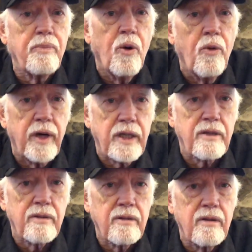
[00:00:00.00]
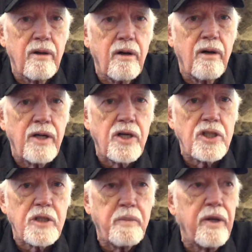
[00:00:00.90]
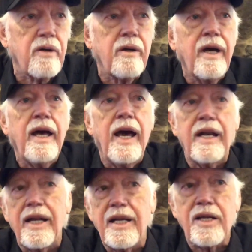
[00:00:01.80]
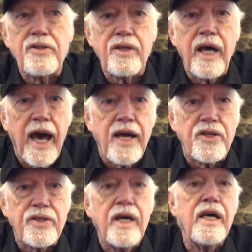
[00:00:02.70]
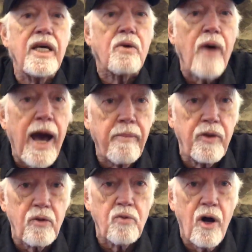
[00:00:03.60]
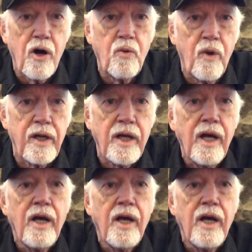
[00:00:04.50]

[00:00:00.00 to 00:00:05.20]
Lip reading: point on his spear, and in his haste he grabbed the wrong one.